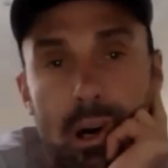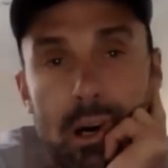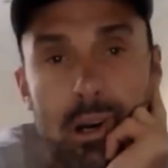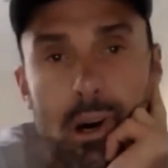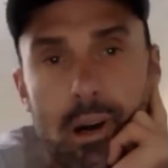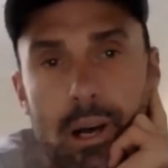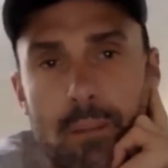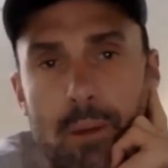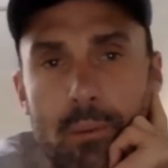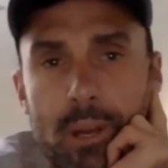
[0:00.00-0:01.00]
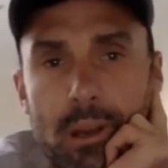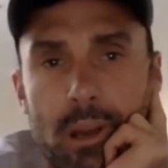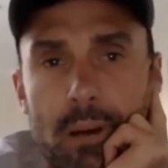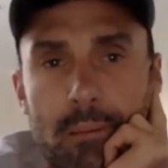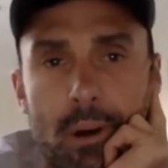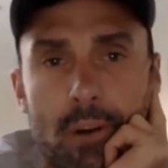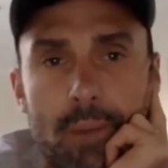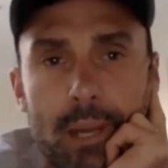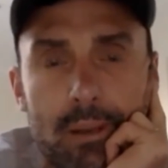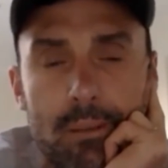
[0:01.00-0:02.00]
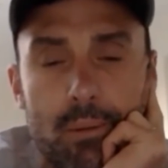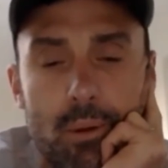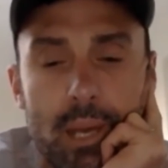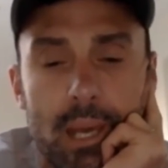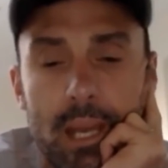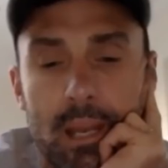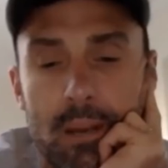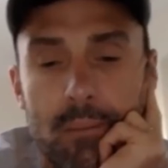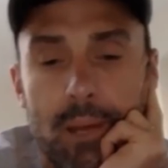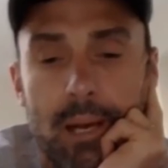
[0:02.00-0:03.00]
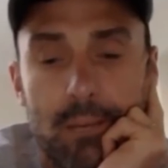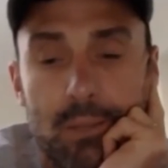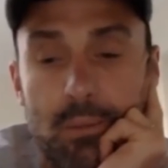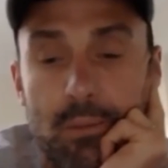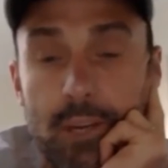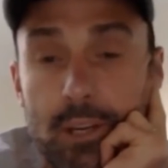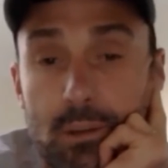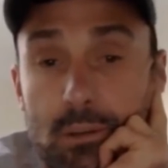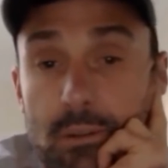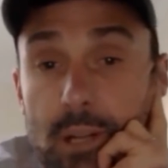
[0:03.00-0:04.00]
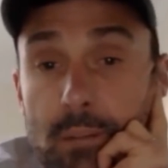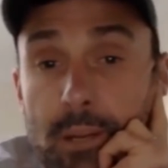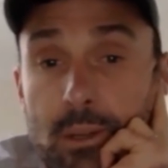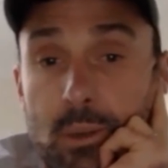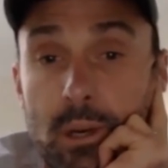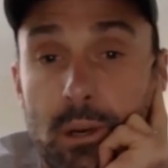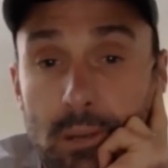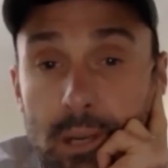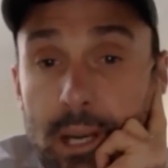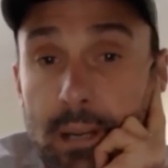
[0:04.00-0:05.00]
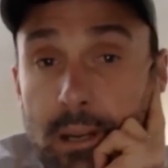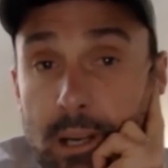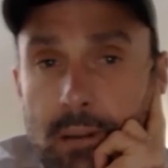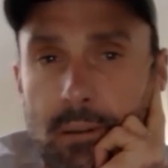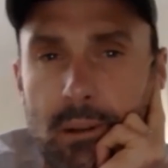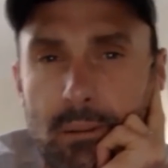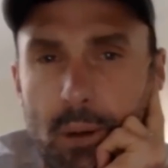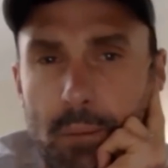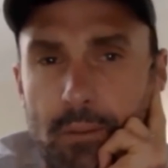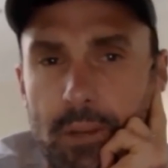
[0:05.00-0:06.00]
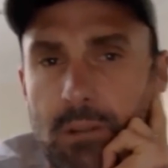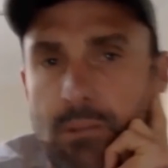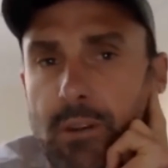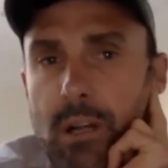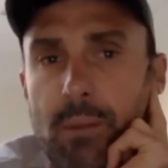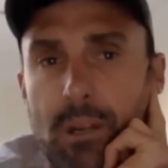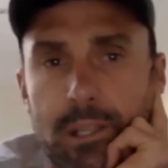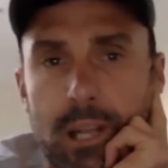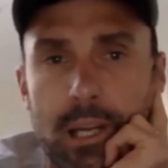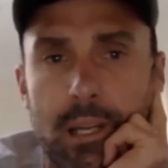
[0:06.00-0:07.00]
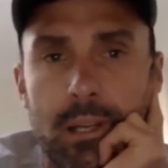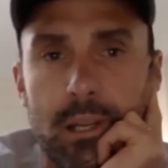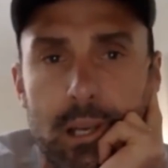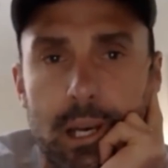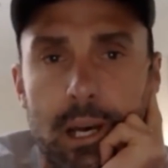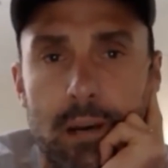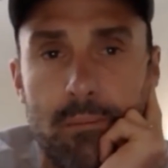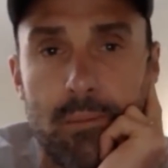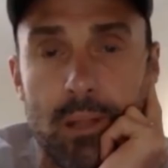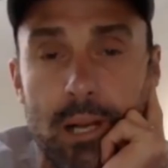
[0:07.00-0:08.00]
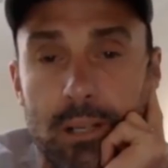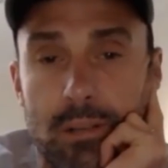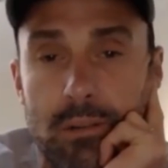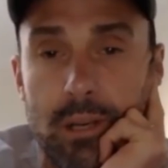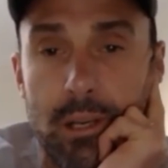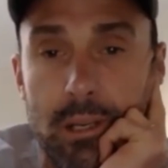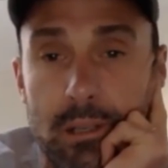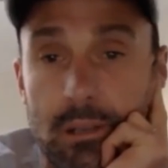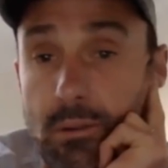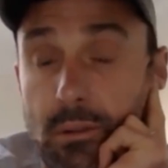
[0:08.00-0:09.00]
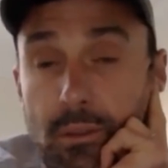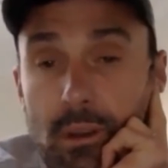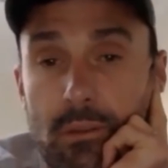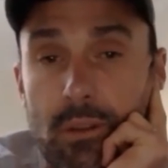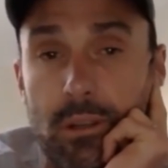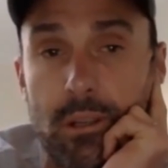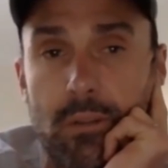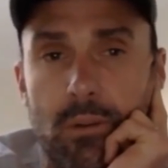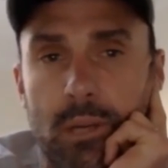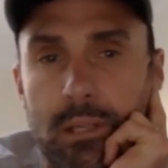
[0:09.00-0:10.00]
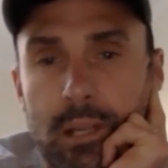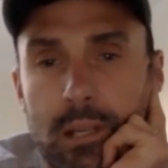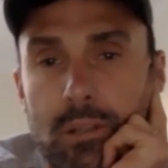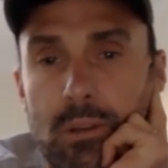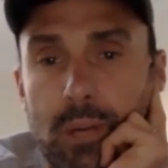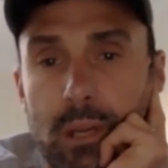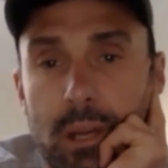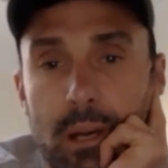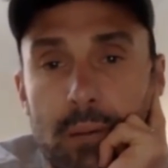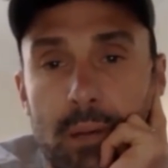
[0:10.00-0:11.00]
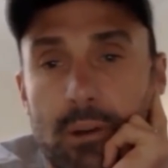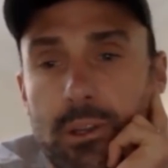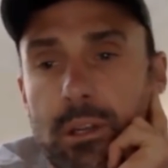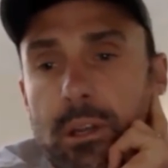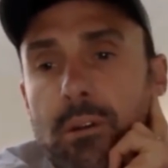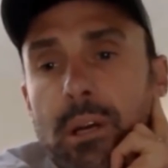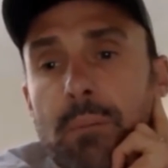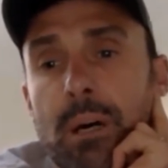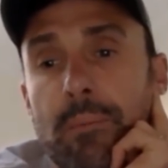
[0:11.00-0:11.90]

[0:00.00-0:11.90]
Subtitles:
At the moment, I've been putting in some professional development as well. And my professional development, I studied the last 3 years through the University of Queensland, just doing a coaching degree. But